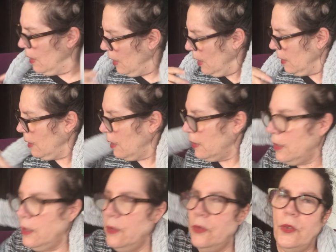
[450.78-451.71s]
I got
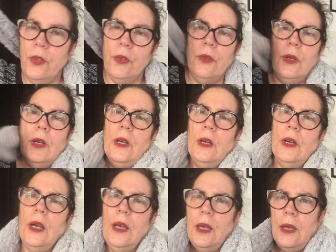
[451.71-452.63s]
into
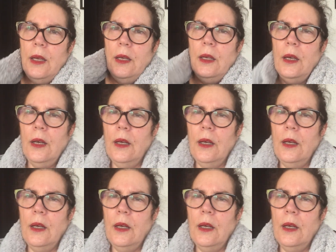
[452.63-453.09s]
a